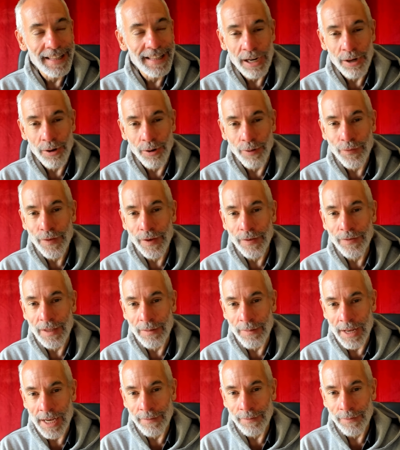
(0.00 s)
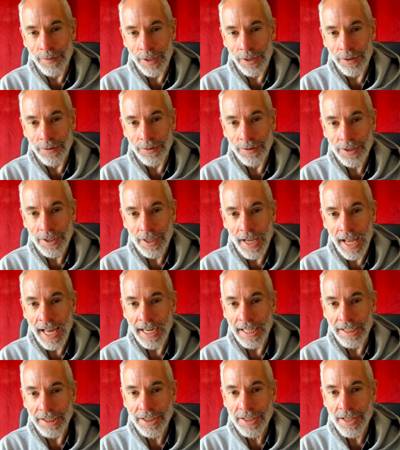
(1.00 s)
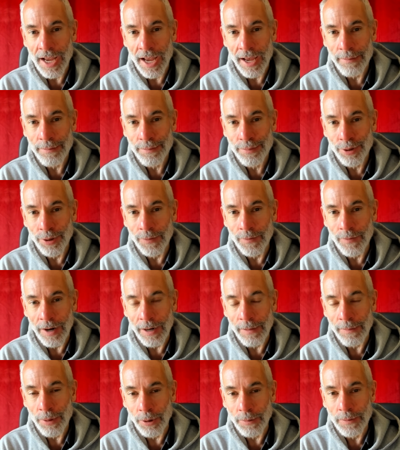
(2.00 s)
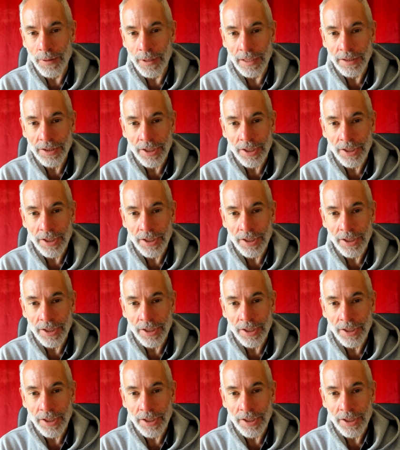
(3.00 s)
that got 50 million views and it's uh, proved very popular.